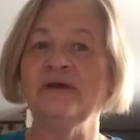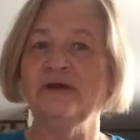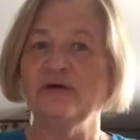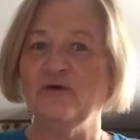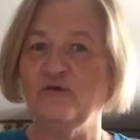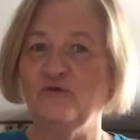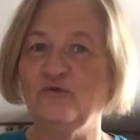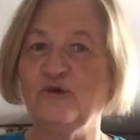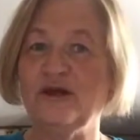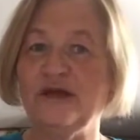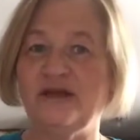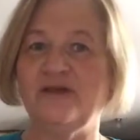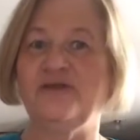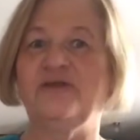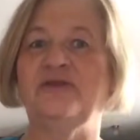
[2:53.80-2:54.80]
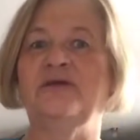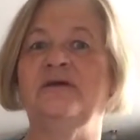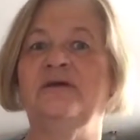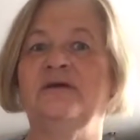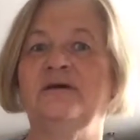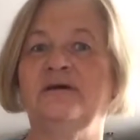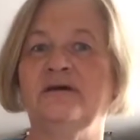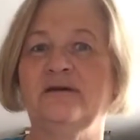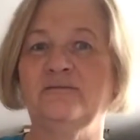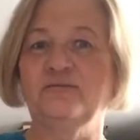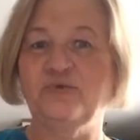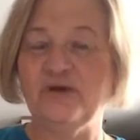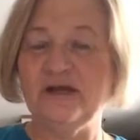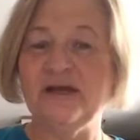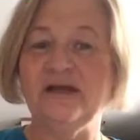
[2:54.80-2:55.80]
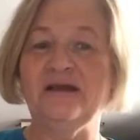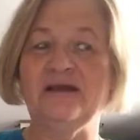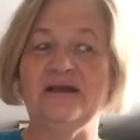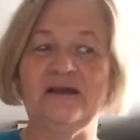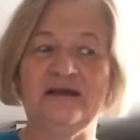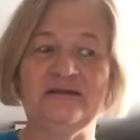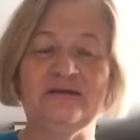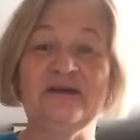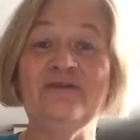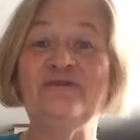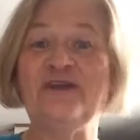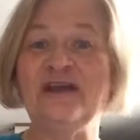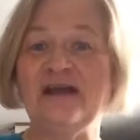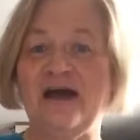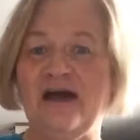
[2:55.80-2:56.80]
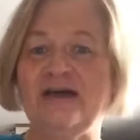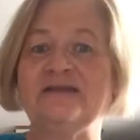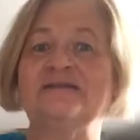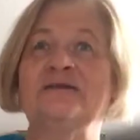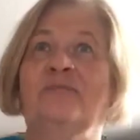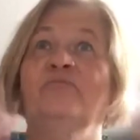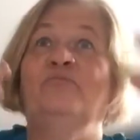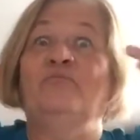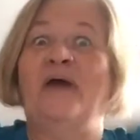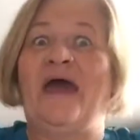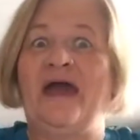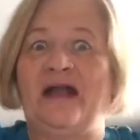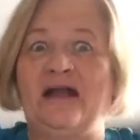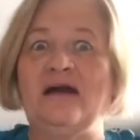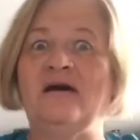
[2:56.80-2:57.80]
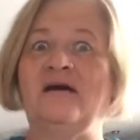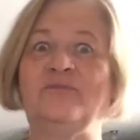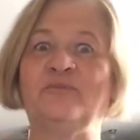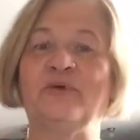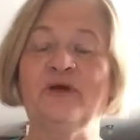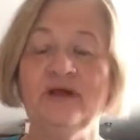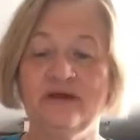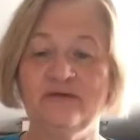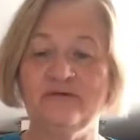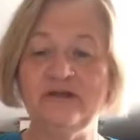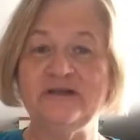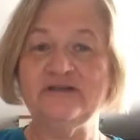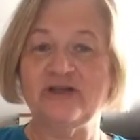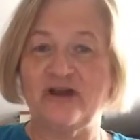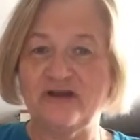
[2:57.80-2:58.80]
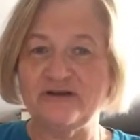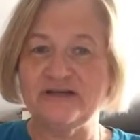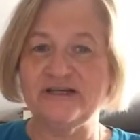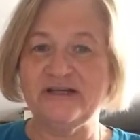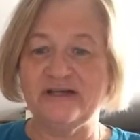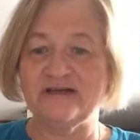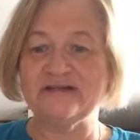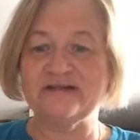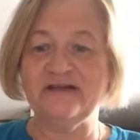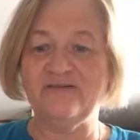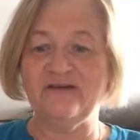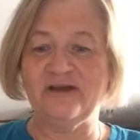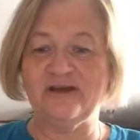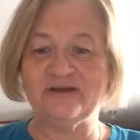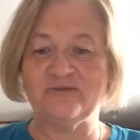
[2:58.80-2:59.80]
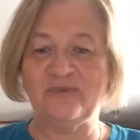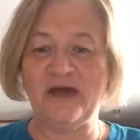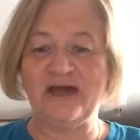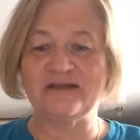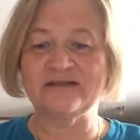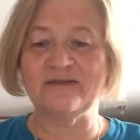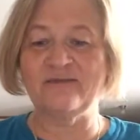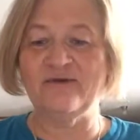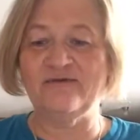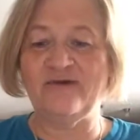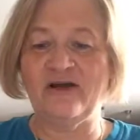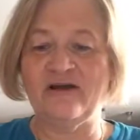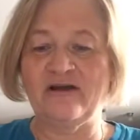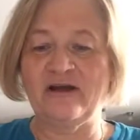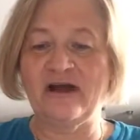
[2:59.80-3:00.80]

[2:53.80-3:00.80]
with bringing and lifting us back up, recharging us, giving us back some of our